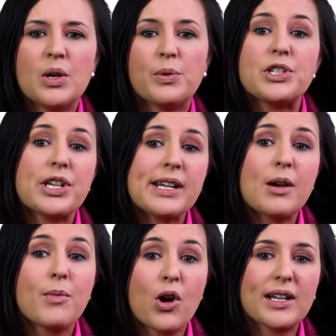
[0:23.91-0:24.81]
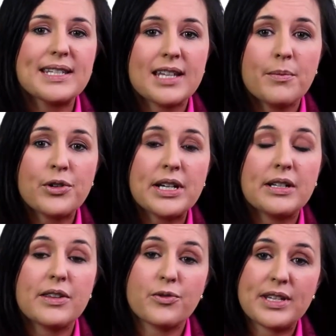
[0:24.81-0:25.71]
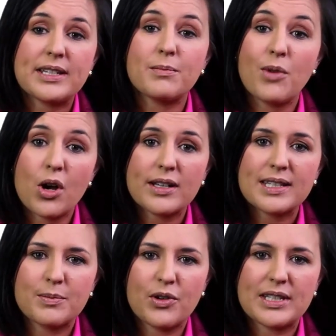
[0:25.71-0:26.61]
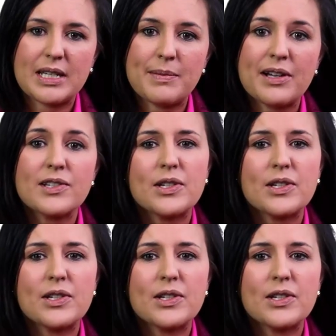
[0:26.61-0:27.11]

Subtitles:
We shared our market summary in the recent Market Smarts email,